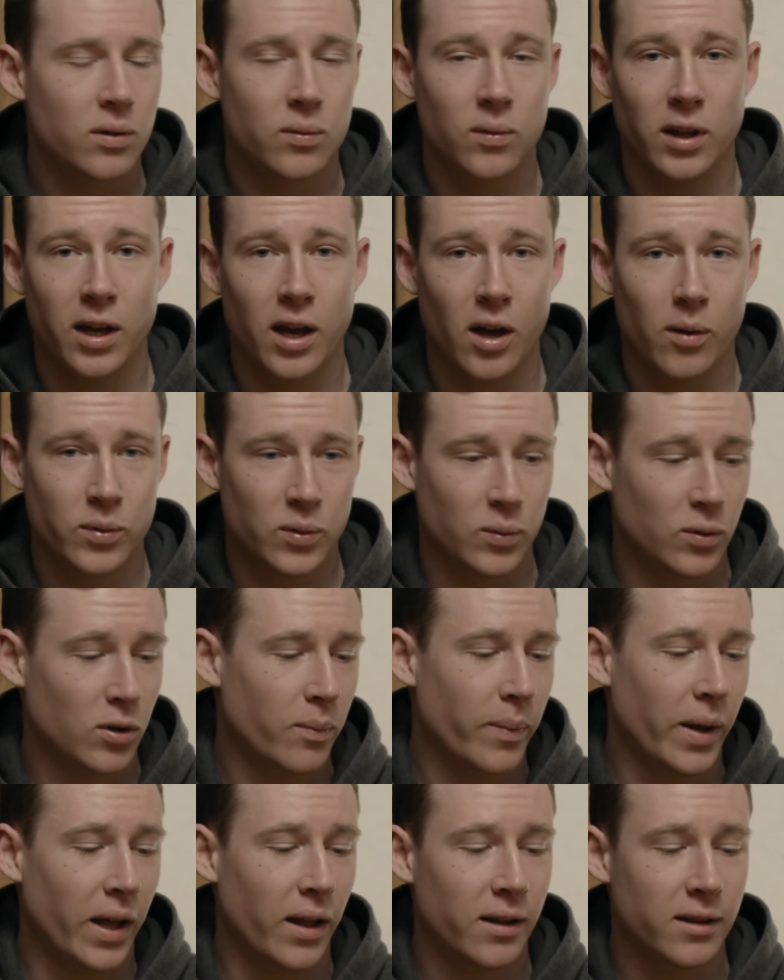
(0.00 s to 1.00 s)
This really helps when
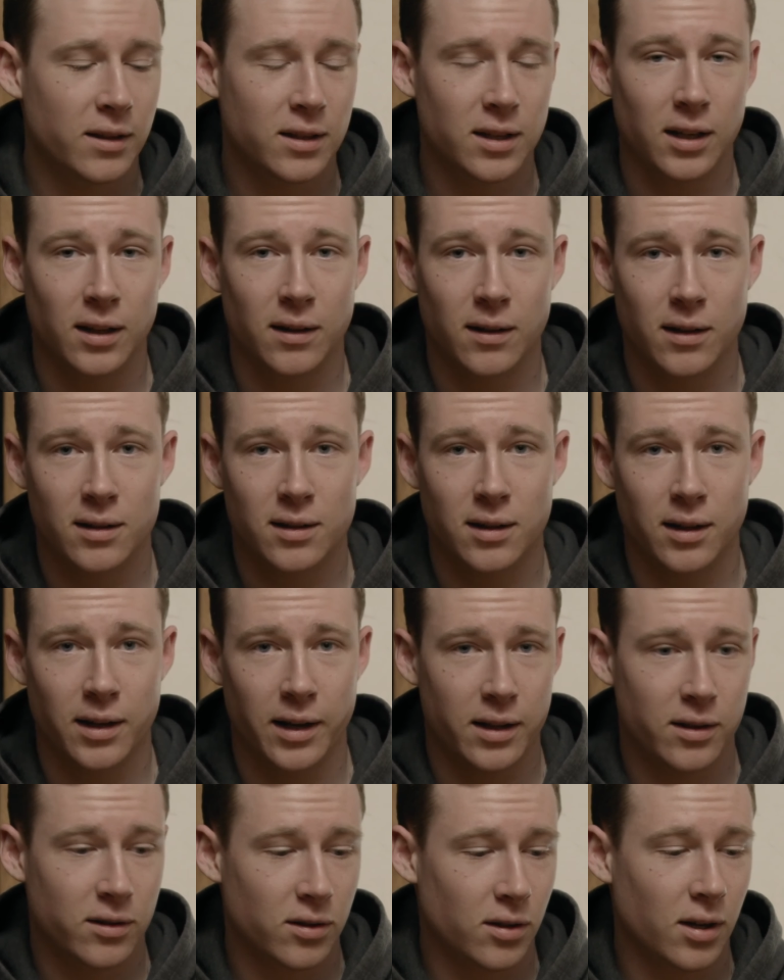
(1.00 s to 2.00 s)
you're balancing this
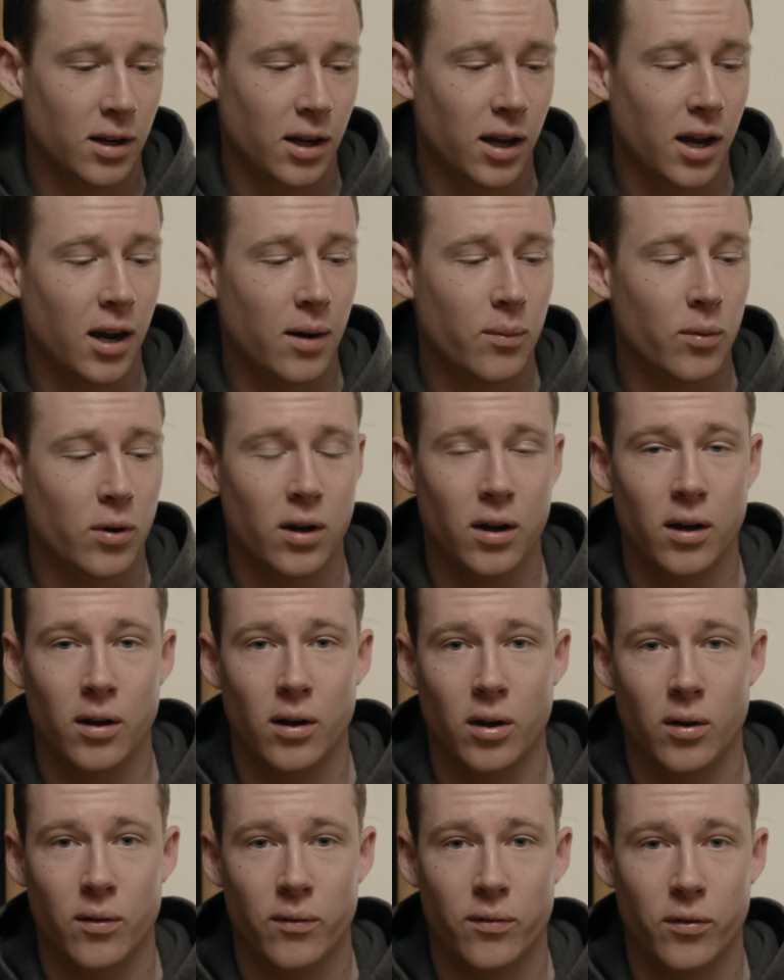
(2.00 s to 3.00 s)
lens on a
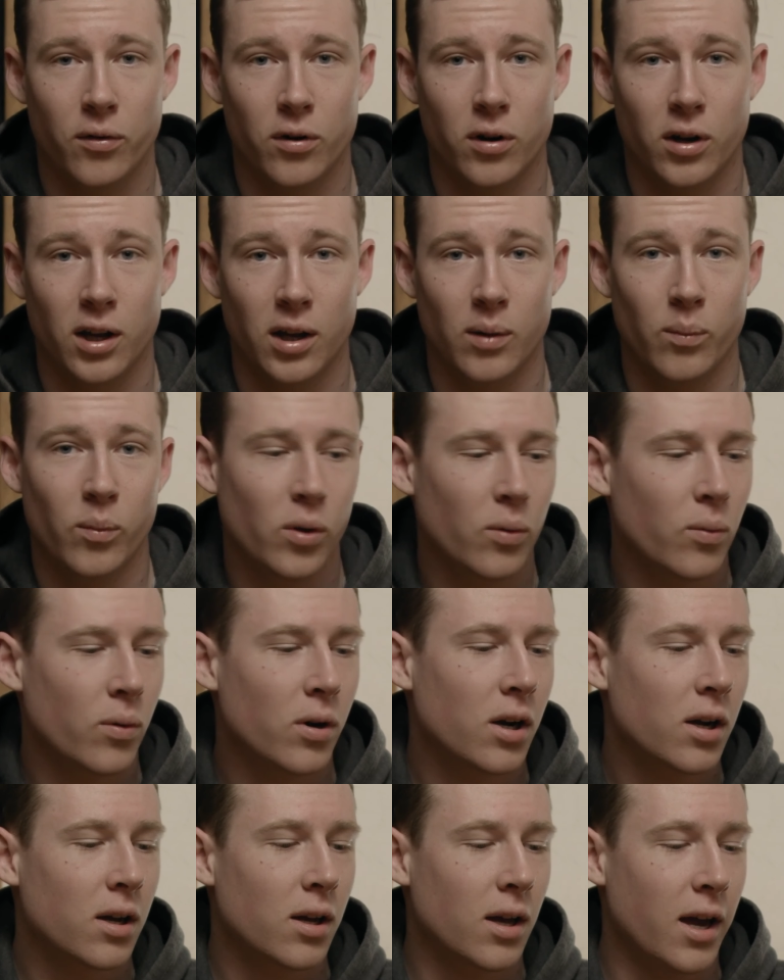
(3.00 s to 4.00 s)
camera for gimbal
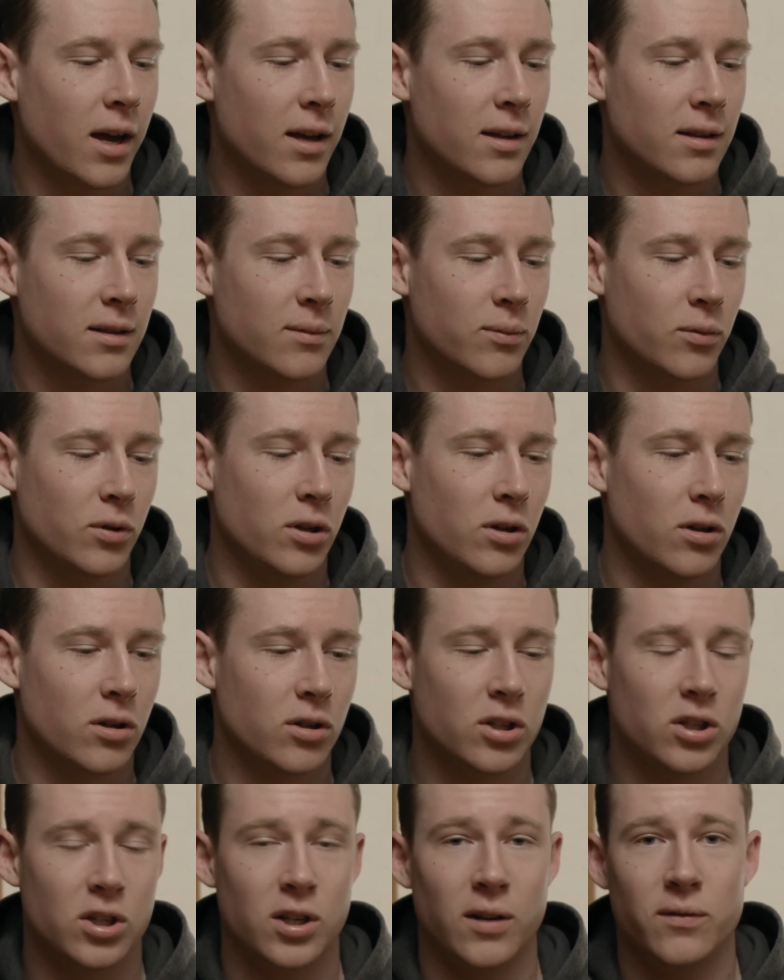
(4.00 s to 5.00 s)
work, as when you're
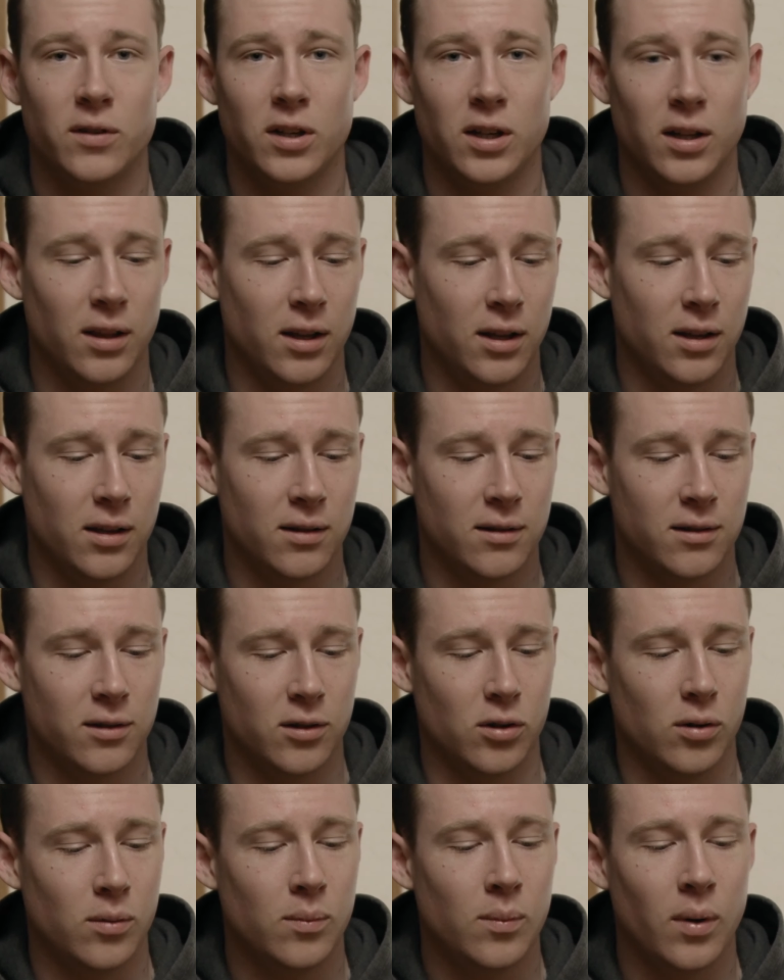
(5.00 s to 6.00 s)
shifting the
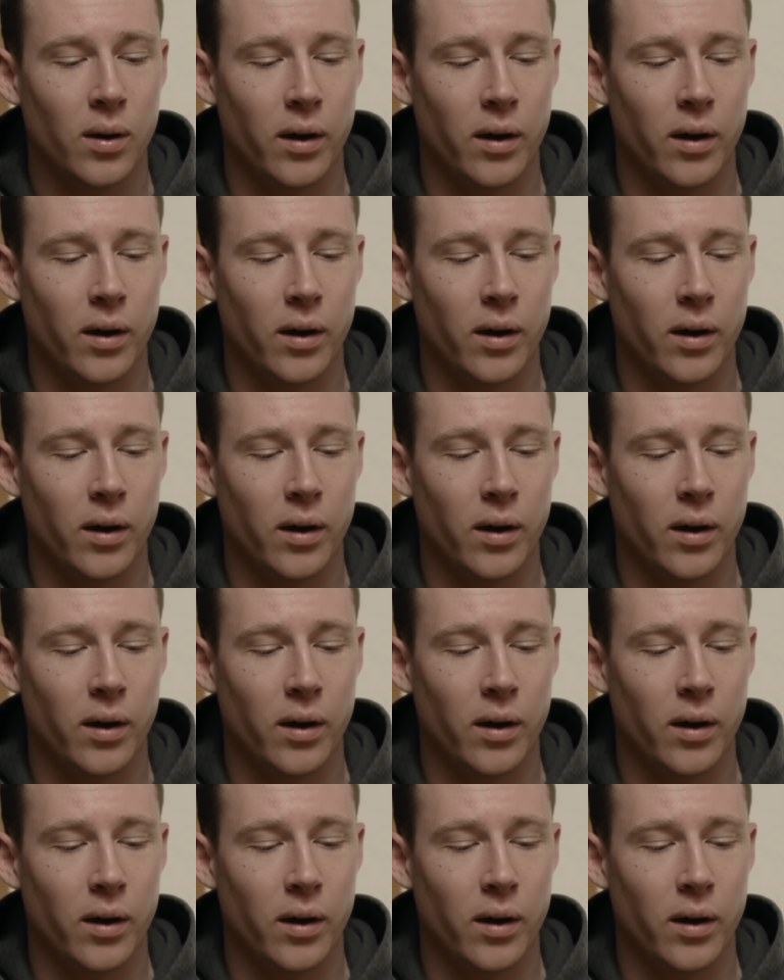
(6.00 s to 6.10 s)
zoom